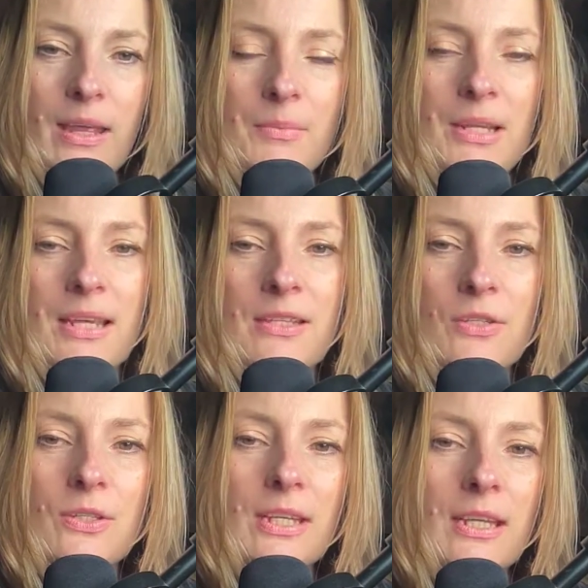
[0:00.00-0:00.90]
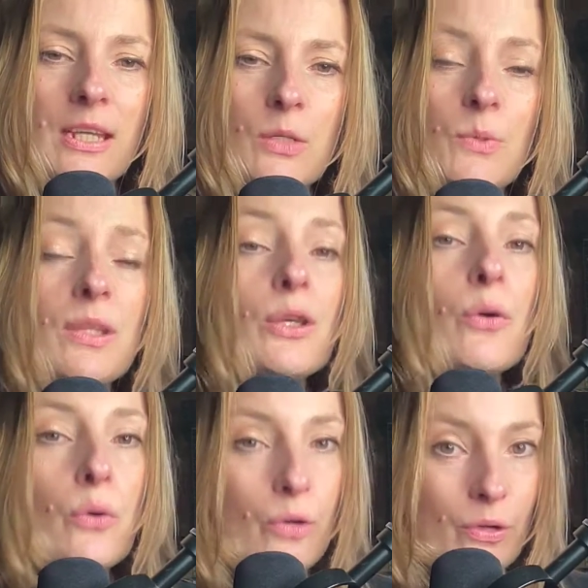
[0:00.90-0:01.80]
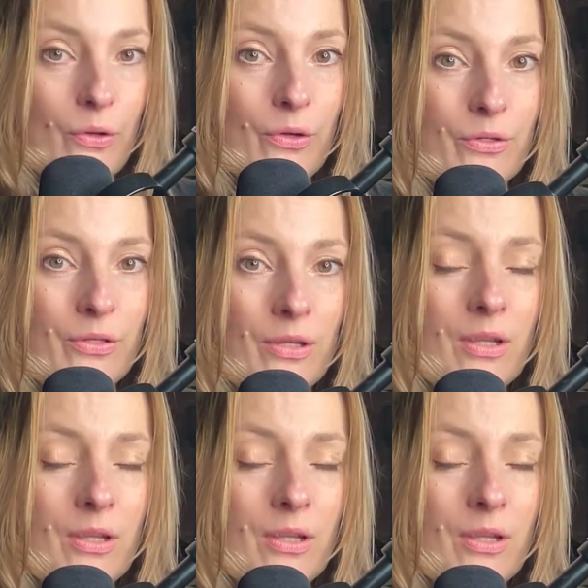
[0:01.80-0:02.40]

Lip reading: am going to ask you to engage with your card.